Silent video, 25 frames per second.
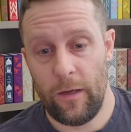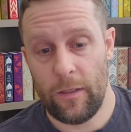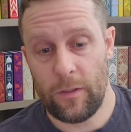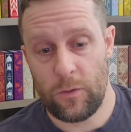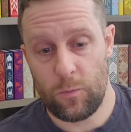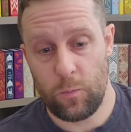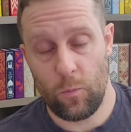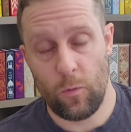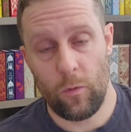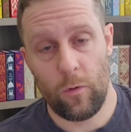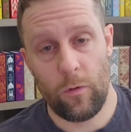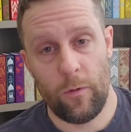
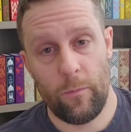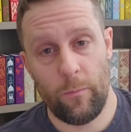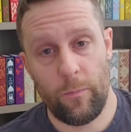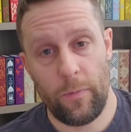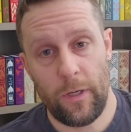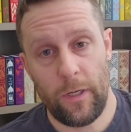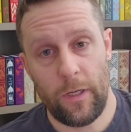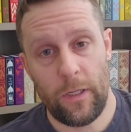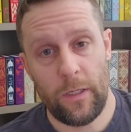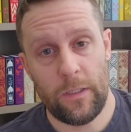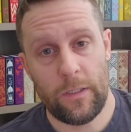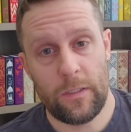It's War and
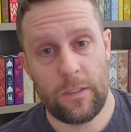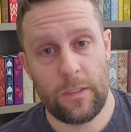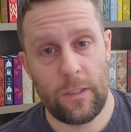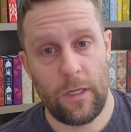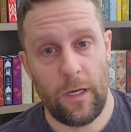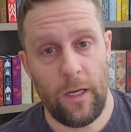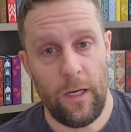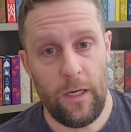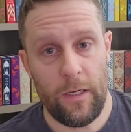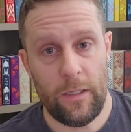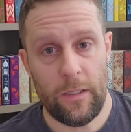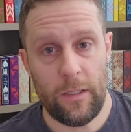Peace
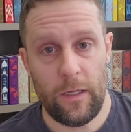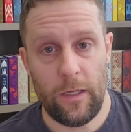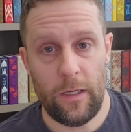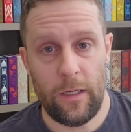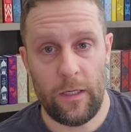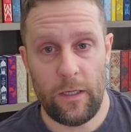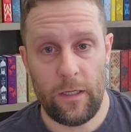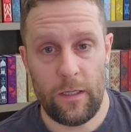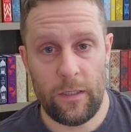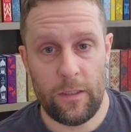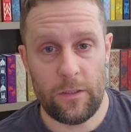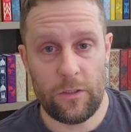and
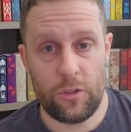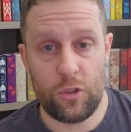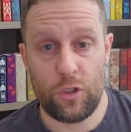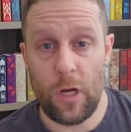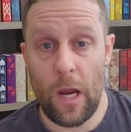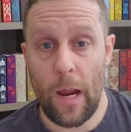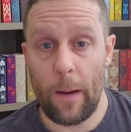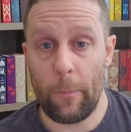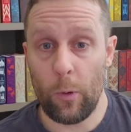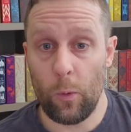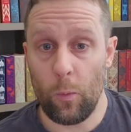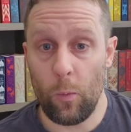it is
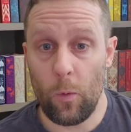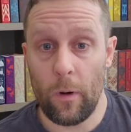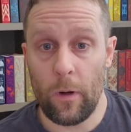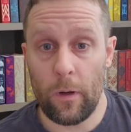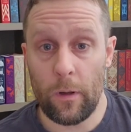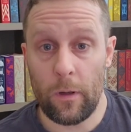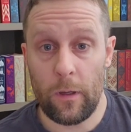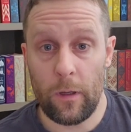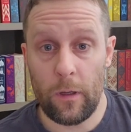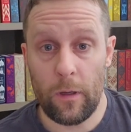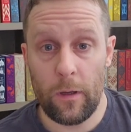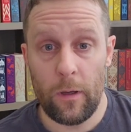
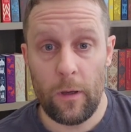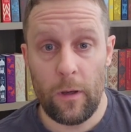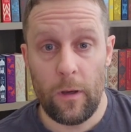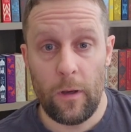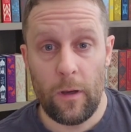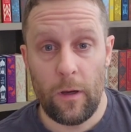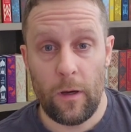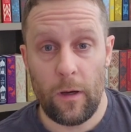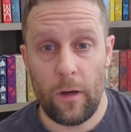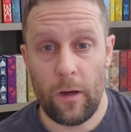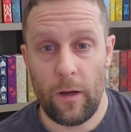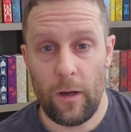Jabberwocky.
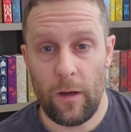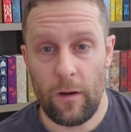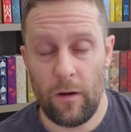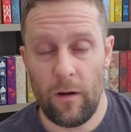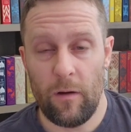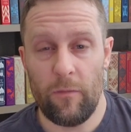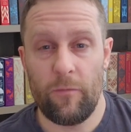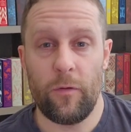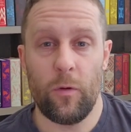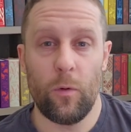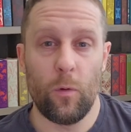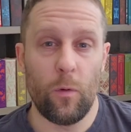
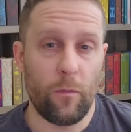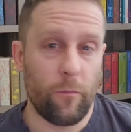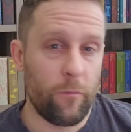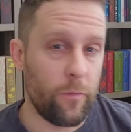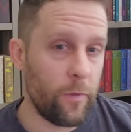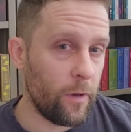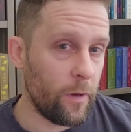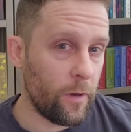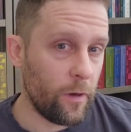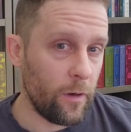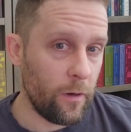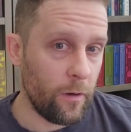A few
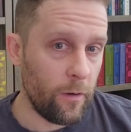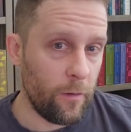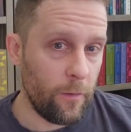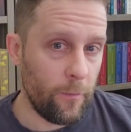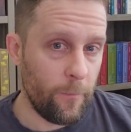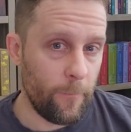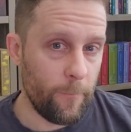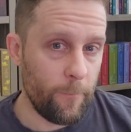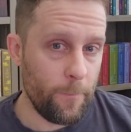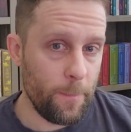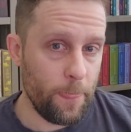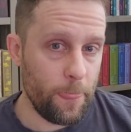of
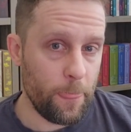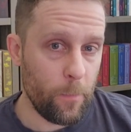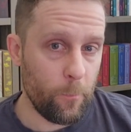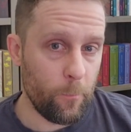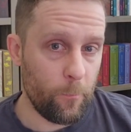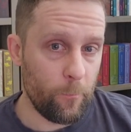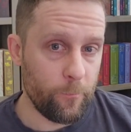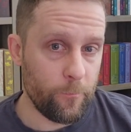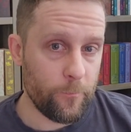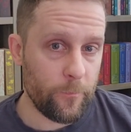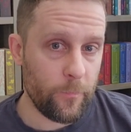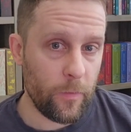the
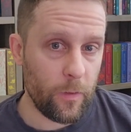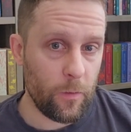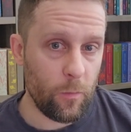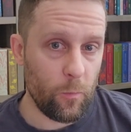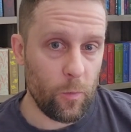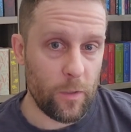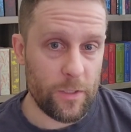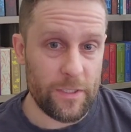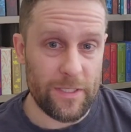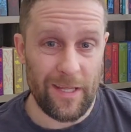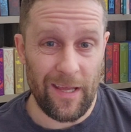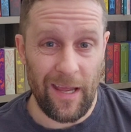
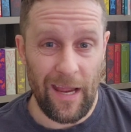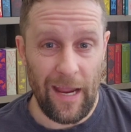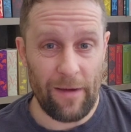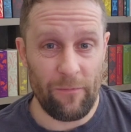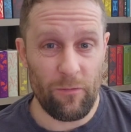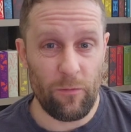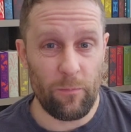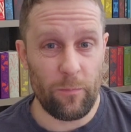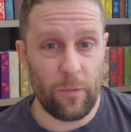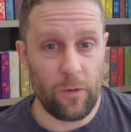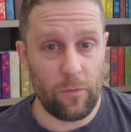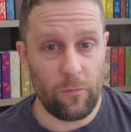ones that
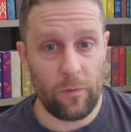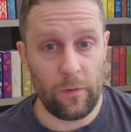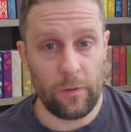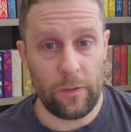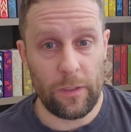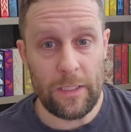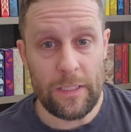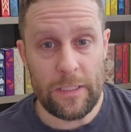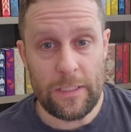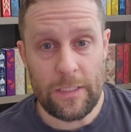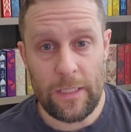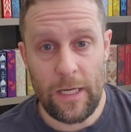haven't been
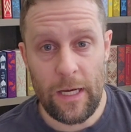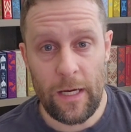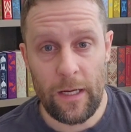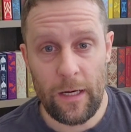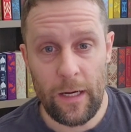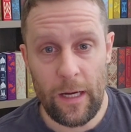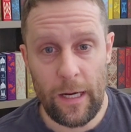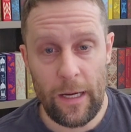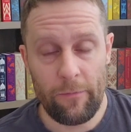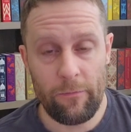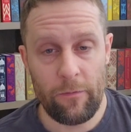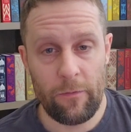released
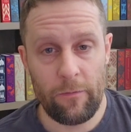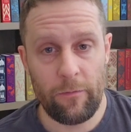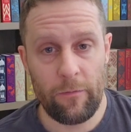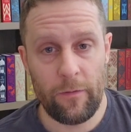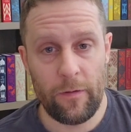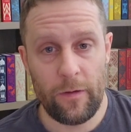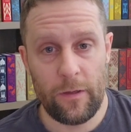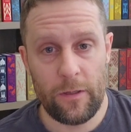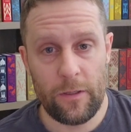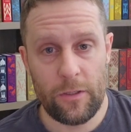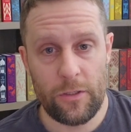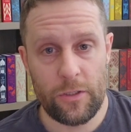yet I haven't
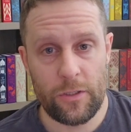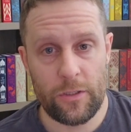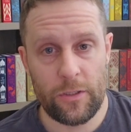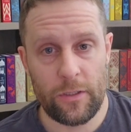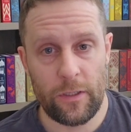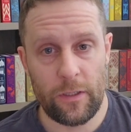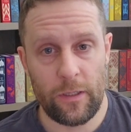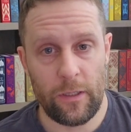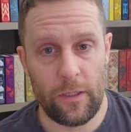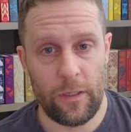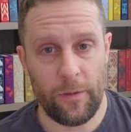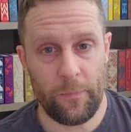
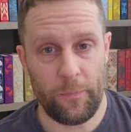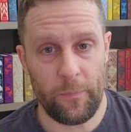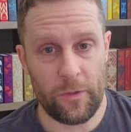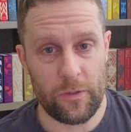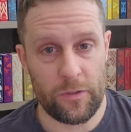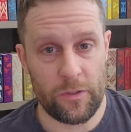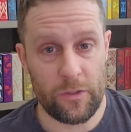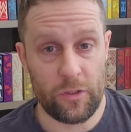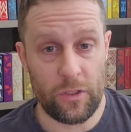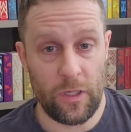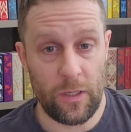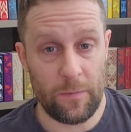finished.
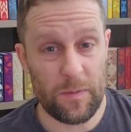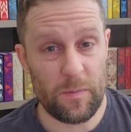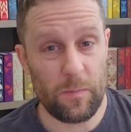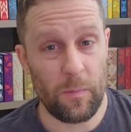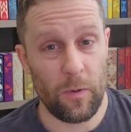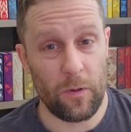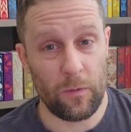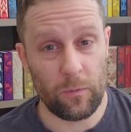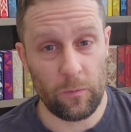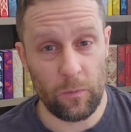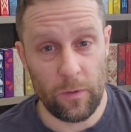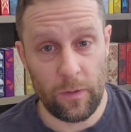There's a James
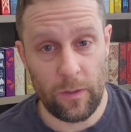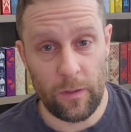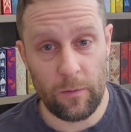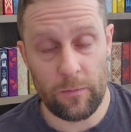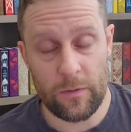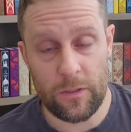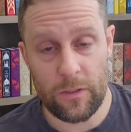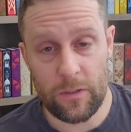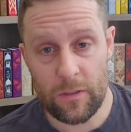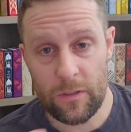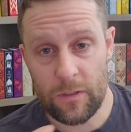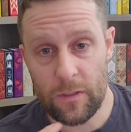Baldwin
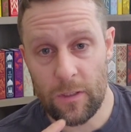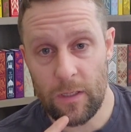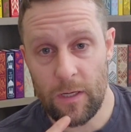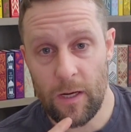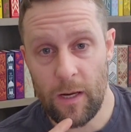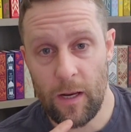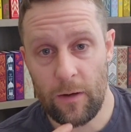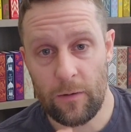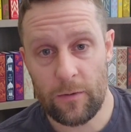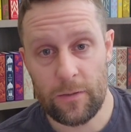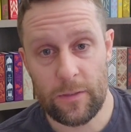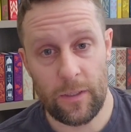that was just
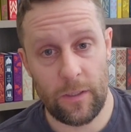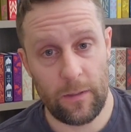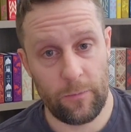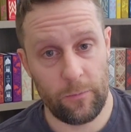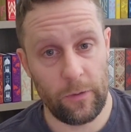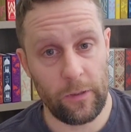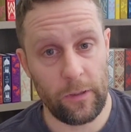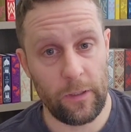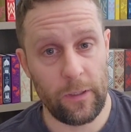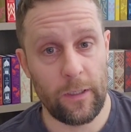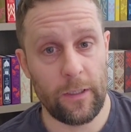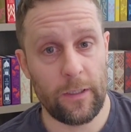announced that
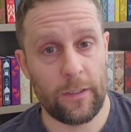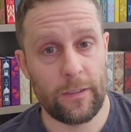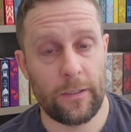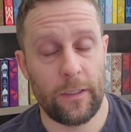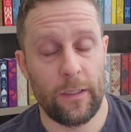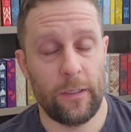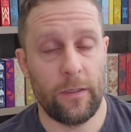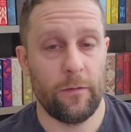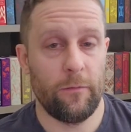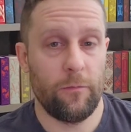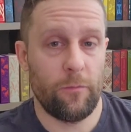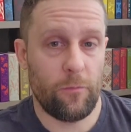I'm really
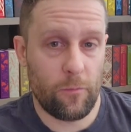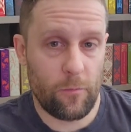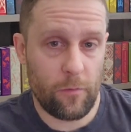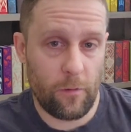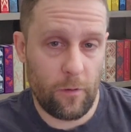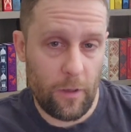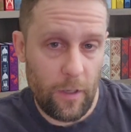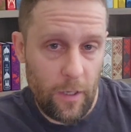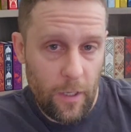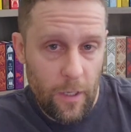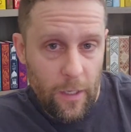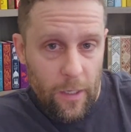excited
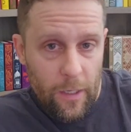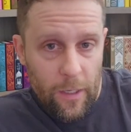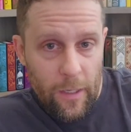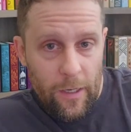for.